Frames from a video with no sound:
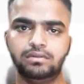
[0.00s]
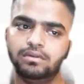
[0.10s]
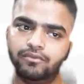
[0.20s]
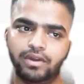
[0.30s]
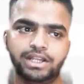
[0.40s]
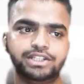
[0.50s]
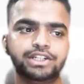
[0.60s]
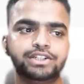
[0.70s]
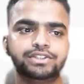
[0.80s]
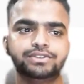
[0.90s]
flash
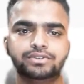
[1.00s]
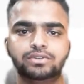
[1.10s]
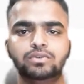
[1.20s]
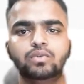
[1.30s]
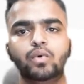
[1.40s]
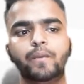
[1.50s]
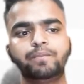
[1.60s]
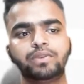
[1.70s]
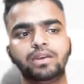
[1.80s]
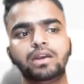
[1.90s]
it. So
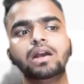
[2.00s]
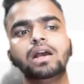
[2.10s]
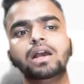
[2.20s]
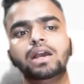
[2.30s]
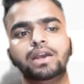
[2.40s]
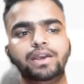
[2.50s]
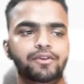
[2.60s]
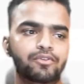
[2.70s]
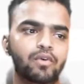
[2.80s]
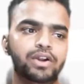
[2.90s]
if
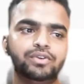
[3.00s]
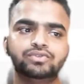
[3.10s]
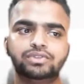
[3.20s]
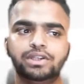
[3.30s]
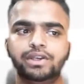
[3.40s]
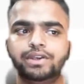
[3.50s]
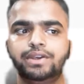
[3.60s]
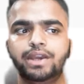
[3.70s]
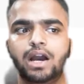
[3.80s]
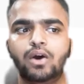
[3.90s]
you want to
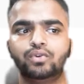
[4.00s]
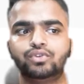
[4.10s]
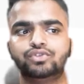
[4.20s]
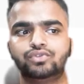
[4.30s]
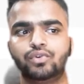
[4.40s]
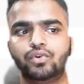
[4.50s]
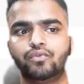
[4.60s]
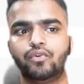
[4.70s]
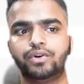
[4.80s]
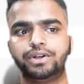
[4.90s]
see how to install
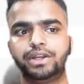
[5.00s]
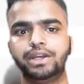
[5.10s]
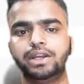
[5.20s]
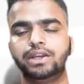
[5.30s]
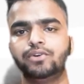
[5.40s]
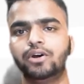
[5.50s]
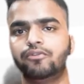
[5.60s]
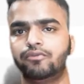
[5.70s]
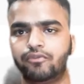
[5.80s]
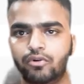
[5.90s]
14 in your
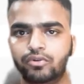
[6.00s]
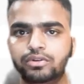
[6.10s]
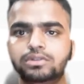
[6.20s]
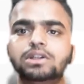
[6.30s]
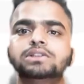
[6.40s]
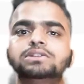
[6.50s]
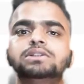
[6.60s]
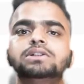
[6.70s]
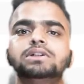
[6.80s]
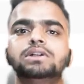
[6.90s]
phone, just
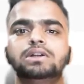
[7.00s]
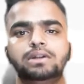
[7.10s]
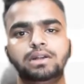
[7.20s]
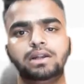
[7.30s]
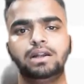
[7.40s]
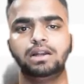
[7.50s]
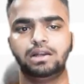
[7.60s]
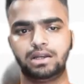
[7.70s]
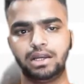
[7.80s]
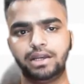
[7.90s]

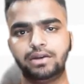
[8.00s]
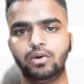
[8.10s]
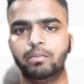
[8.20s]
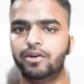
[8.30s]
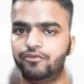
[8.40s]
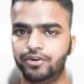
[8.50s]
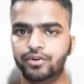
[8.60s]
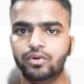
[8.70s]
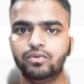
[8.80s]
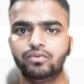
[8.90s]
click on my
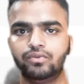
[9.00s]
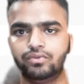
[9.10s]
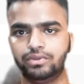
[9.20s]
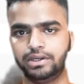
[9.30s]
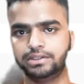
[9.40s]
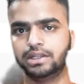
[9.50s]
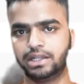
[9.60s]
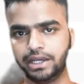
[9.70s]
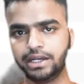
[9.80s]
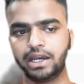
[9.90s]
video. There's a
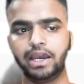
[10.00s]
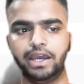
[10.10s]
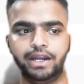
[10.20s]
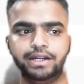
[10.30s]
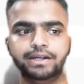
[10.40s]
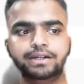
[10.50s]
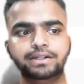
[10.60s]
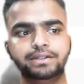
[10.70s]
link, and